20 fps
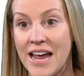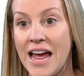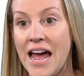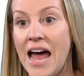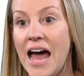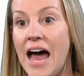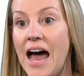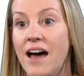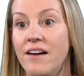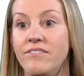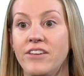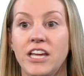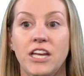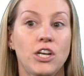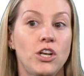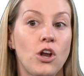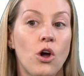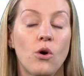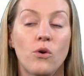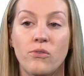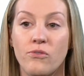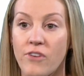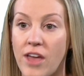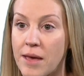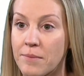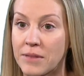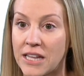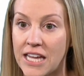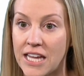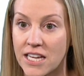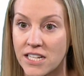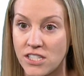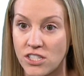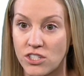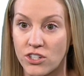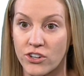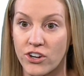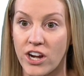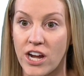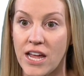Having no family
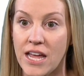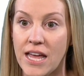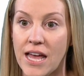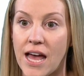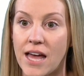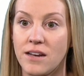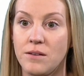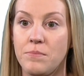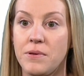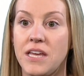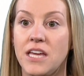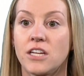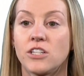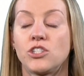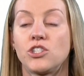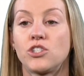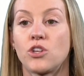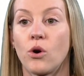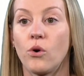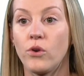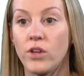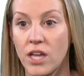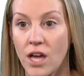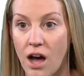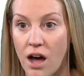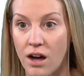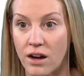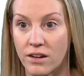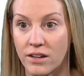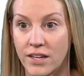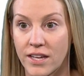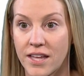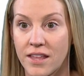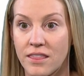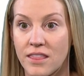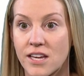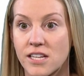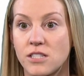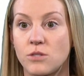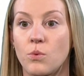history and being so young,
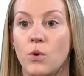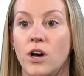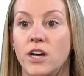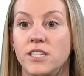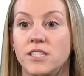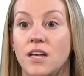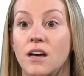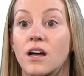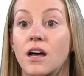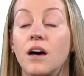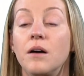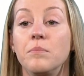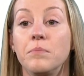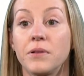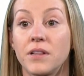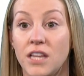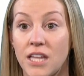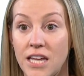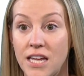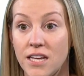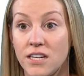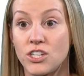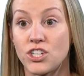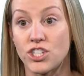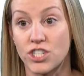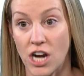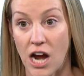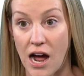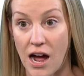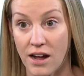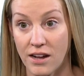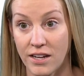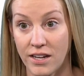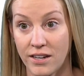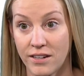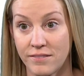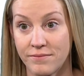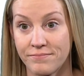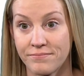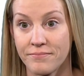this was a complete shock.
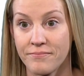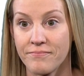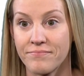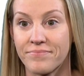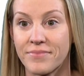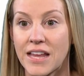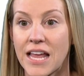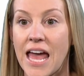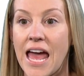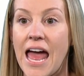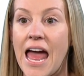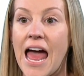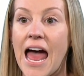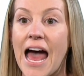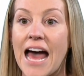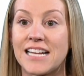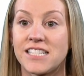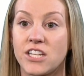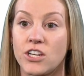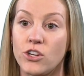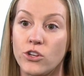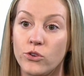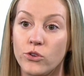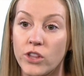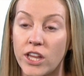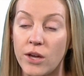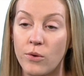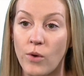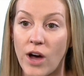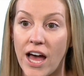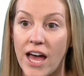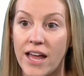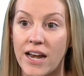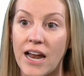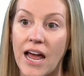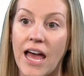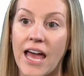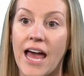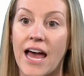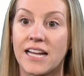As a newlywed,
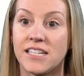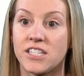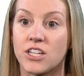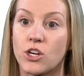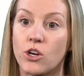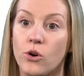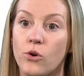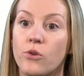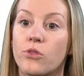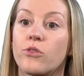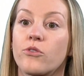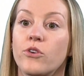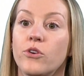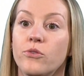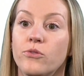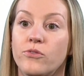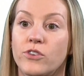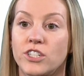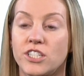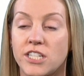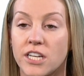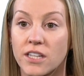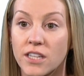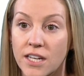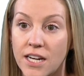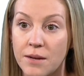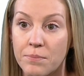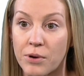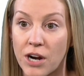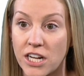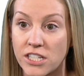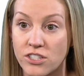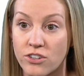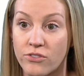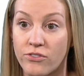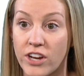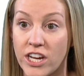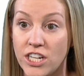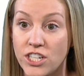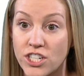I had to go through fertility
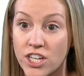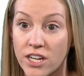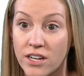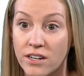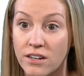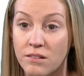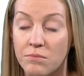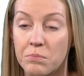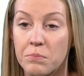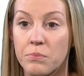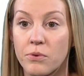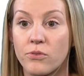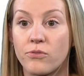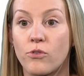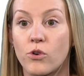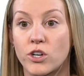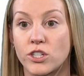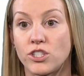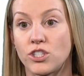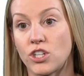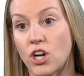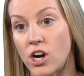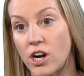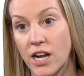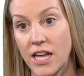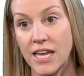preservation before starting